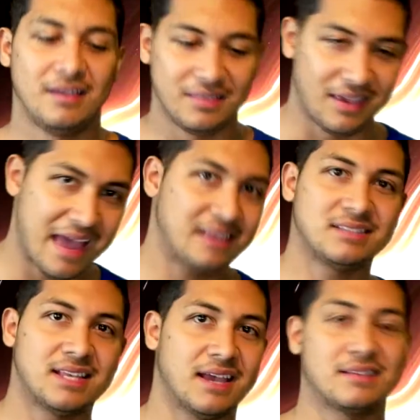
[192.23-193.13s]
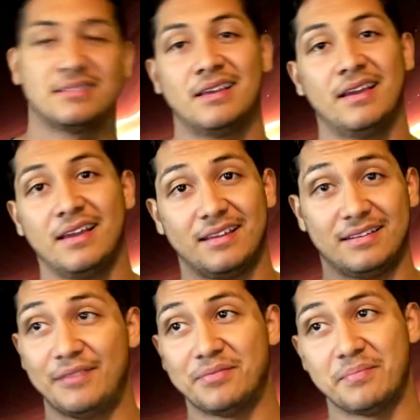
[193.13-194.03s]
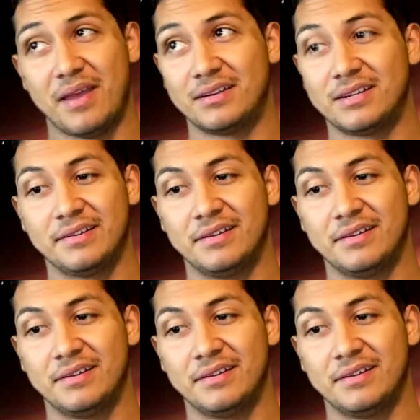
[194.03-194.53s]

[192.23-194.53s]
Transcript: The Aztecs never met